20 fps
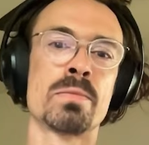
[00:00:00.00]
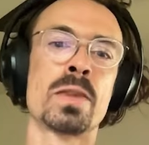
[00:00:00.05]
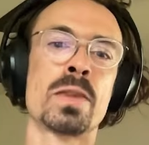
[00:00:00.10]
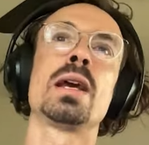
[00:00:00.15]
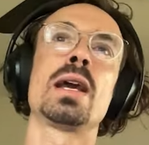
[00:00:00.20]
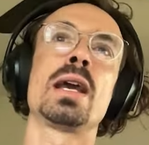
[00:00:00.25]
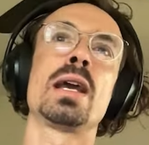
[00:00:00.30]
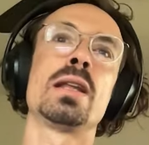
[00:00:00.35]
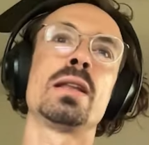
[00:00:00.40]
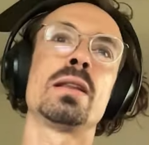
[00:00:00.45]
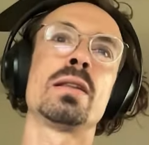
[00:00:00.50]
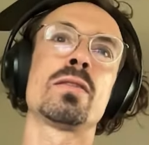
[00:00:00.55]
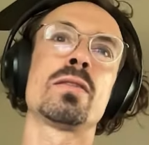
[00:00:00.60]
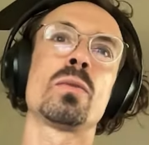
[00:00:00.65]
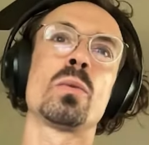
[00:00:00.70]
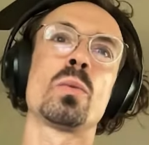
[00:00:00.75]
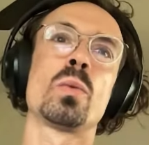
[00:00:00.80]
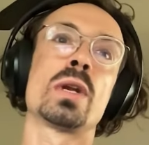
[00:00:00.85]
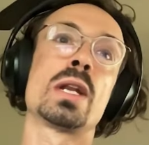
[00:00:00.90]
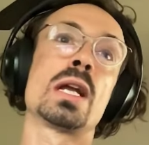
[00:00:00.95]
And
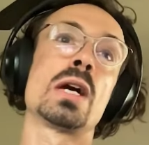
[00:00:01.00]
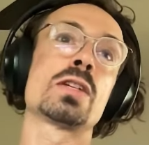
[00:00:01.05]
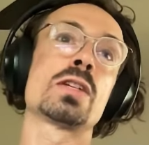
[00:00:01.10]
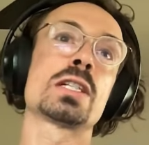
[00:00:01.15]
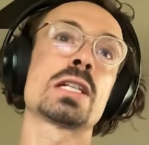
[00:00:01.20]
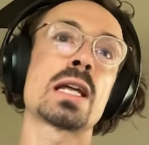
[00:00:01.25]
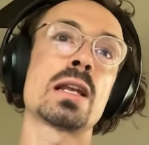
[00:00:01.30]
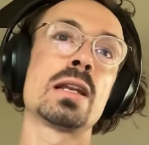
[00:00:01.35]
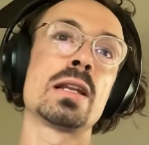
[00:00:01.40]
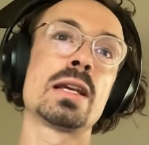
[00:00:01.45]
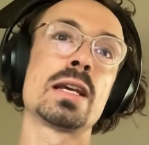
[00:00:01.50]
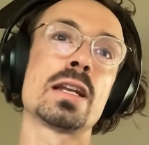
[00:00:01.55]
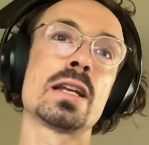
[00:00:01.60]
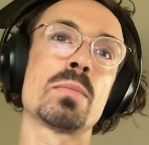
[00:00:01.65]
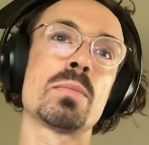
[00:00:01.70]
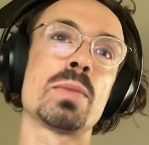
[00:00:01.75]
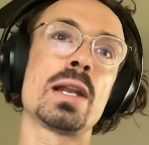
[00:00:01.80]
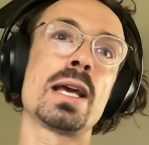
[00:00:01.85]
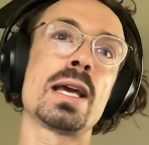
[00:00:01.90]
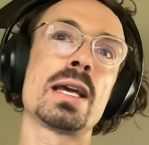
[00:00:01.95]
we're now suddenly in a
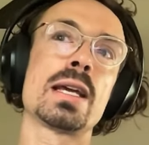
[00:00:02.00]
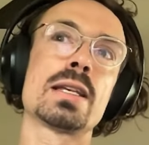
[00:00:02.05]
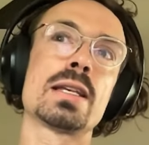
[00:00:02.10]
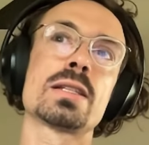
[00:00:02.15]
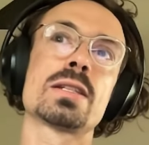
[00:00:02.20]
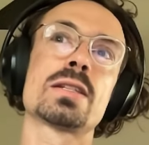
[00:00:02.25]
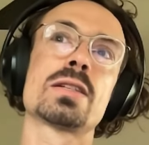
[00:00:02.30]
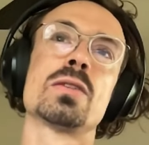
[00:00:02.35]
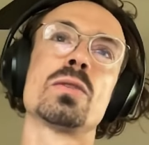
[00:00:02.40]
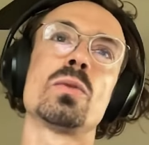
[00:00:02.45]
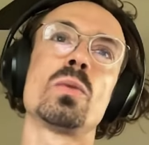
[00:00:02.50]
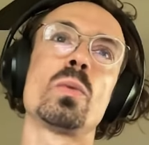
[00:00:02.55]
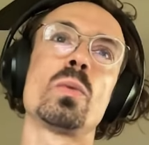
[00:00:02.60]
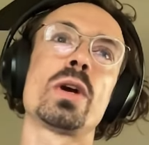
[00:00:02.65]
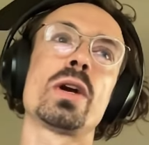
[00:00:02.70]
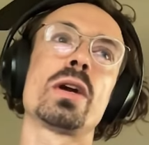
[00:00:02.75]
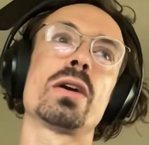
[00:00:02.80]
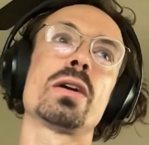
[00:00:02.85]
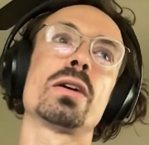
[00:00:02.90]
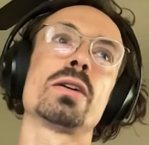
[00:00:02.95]
place
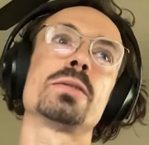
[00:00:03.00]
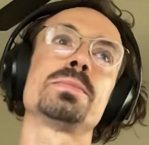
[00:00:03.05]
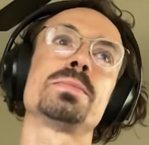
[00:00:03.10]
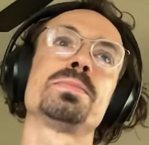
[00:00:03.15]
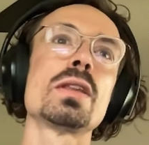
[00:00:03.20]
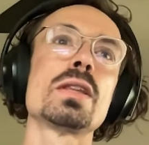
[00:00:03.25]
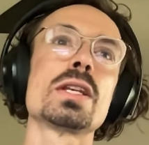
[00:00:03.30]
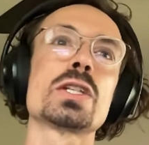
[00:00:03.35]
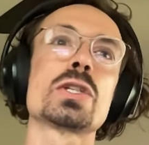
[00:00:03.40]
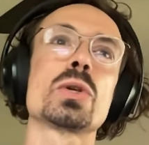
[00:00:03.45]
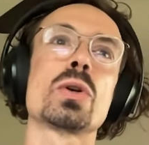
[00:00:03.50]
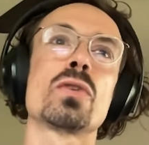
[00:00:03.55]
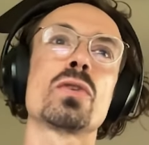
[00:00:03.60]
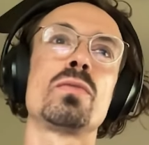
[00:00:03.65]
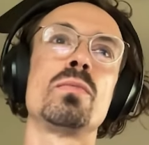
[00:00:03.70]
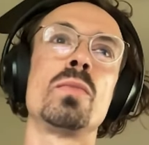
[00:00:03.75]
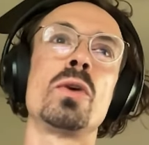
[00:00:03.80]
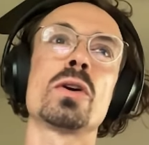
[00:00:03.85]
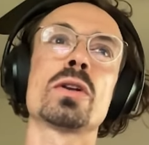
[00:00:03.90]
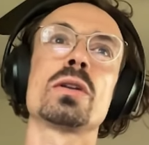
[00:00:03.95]
where this sort of
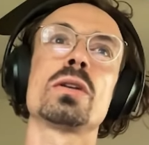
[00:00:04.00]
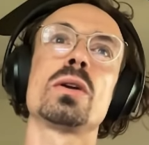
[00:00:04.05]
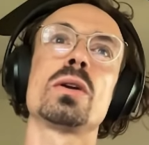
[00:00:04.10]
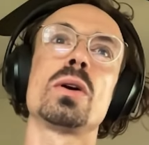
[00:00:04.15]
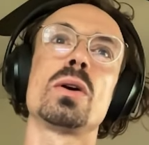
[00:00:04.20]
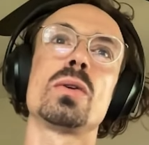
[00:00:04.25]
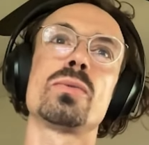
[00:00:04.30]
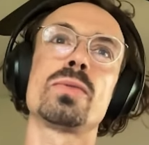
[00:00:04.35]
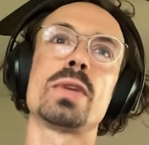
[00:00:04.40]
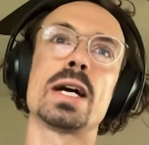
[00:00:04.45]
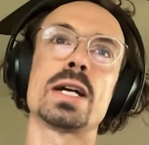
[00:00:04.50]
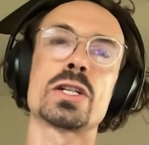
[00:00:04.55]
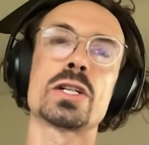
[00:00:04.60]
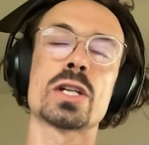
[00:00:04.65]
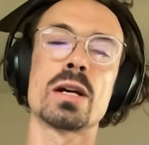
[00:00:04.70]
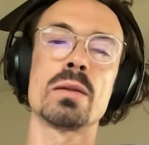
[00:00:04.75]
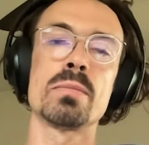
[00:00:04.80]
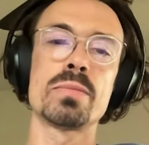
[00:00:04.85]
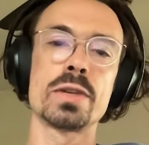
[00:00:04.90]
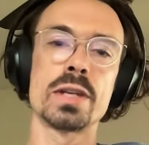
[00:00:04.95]
model of large
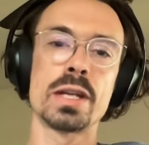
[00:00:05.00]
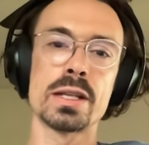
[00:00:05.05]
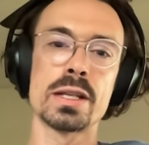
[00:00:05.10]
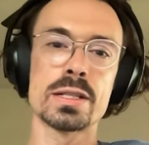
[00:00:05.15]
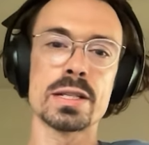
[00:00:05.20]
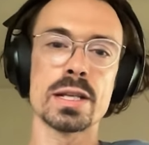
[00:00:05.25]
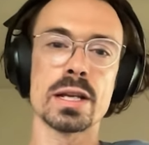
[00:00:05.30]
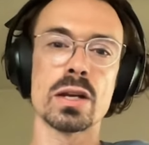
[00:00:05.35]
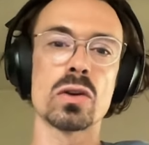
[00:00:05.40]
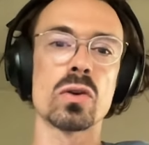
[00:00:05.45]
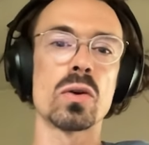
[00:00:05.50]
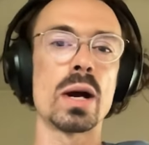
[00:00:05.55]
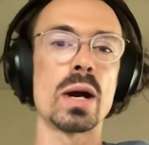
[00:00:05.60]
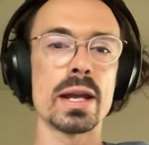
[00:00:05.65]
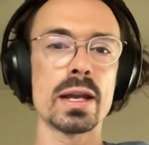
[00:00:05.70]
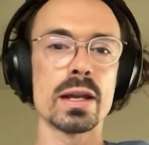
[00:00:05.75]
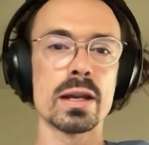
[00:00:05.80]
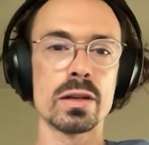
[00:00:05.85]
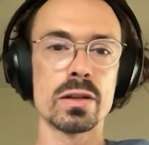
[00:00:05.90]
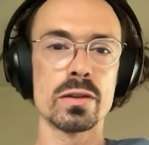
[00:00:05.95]
companies
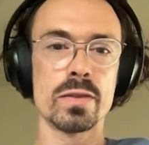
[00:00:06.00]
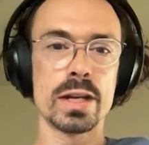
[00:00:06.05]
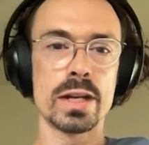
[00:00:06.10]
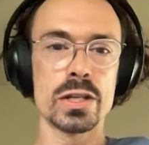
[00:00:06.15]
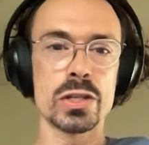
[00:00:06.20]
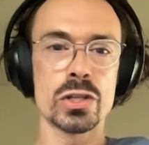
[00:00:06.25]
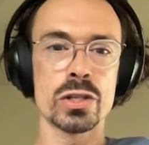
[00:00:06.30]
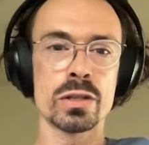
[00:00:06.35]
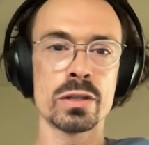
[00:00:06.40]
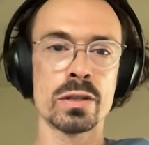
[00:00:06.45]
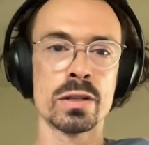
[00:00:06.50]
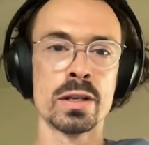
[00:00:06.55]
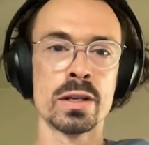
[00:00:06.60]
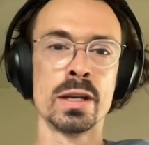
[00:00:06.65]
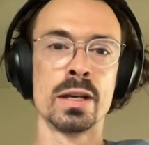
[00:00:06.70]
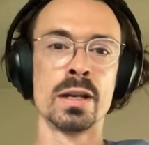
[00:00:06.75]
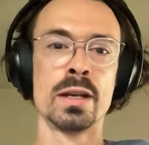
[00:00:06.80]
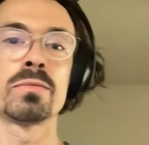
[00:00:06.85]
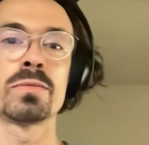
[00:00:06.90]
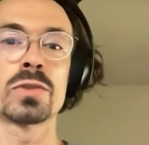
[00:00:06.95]
acquiring innovation
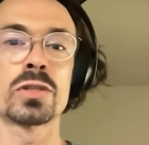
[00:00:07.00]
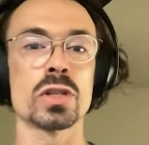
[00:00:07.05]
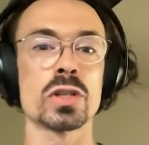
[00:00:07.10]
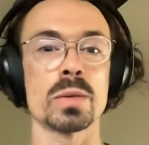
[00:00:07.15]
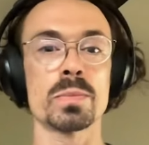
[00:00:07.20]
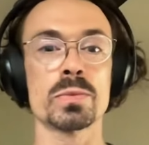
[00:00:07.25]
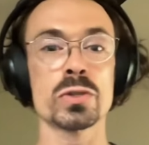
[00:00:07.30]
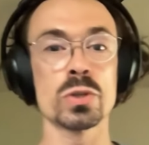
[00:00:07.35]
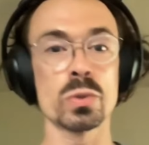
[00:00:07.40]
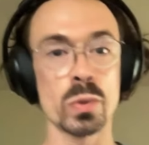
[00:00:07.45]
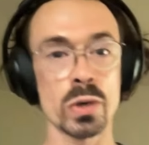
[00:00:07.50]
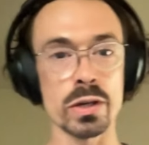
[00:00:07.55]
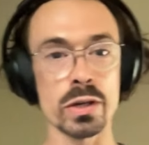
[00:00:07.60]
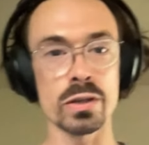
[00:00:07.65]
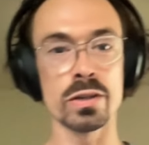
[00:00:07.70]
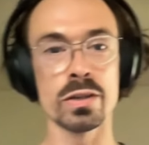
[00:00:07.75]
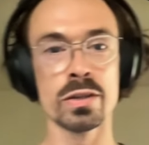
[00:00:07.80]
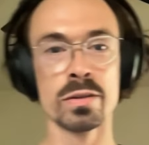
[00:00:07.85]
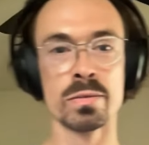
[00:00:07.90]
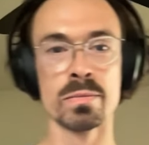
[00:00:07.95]
stops to
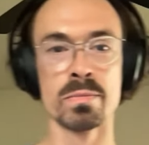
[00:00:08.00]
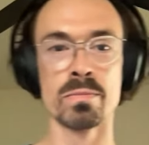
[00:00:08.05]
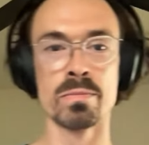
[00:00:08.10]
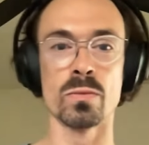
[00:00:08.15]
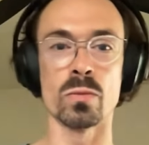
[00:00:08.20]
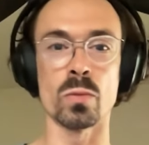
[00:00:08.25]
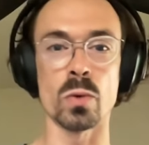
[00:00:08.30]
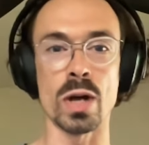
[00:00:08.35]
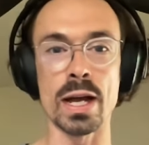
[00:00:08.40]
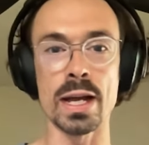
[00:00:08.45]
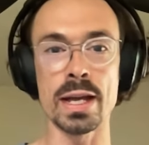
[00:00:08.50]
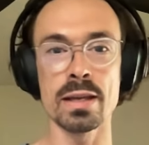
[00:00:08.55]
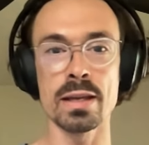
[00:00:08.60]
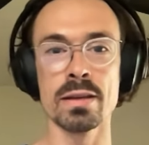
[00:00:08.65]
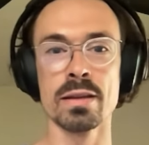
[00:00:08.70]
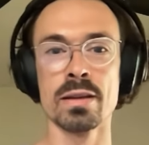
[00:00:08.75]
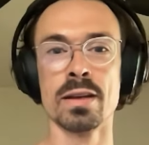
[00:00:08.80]
work. Why?